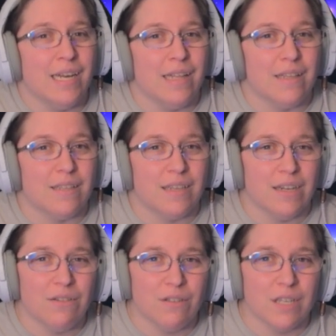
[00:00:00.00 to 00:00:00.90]
The
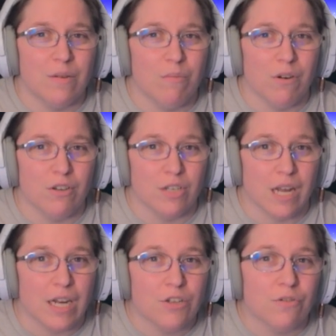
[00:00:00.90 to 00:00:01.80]
signals emerge
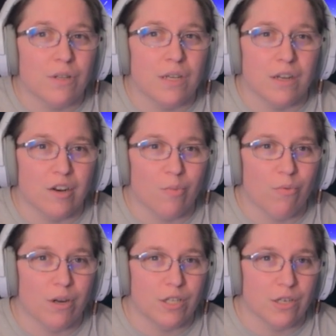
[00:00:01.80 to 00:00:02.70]
naturally under
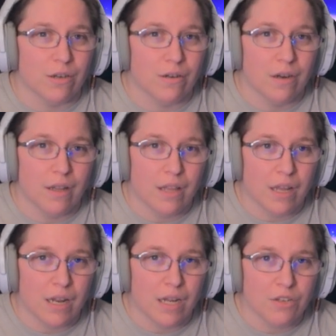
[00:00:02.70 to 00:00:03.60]
pressure, and
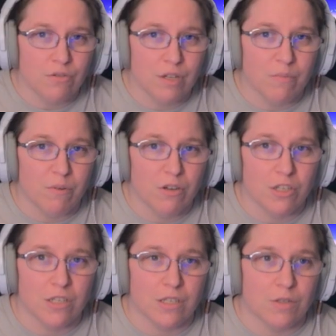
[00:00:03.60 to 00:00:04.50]
that natural
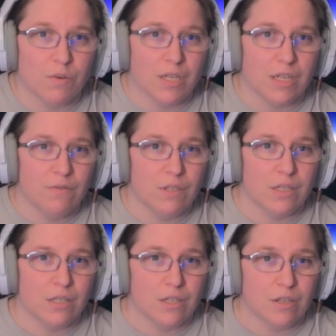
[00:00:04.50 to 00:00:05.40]
emergence is what gives the
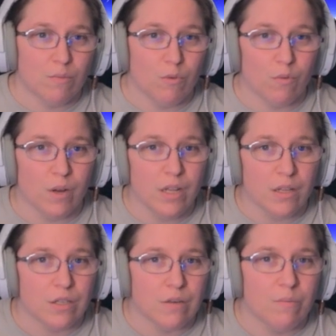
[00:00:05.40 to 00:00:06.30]
system
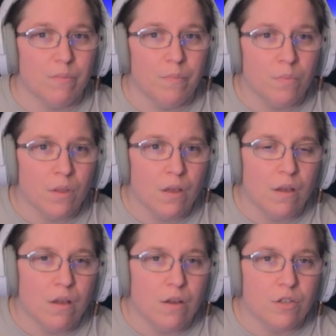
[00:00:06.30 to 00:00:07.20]
realism.
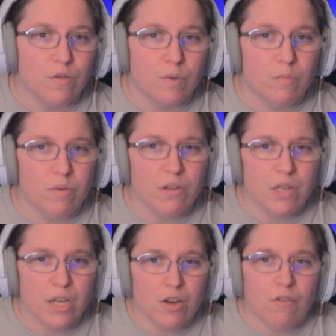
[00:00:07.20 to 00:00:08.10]
So when
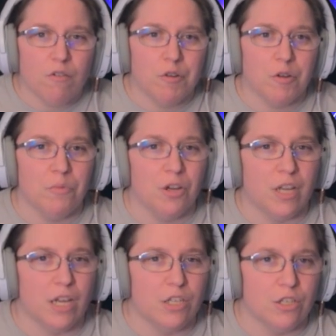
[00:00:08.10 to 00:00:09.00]
building your own
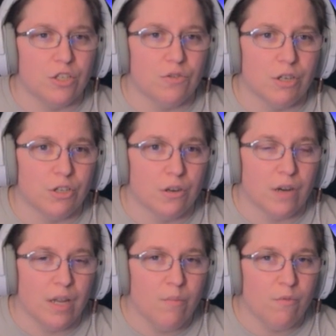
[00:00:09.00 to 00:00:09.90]
communication structure,
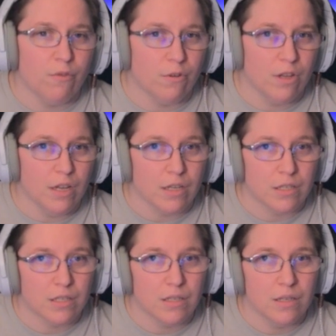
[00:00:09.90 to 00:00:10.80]
aim for
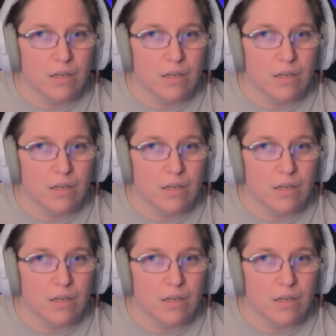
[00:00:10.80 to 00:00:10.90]
this.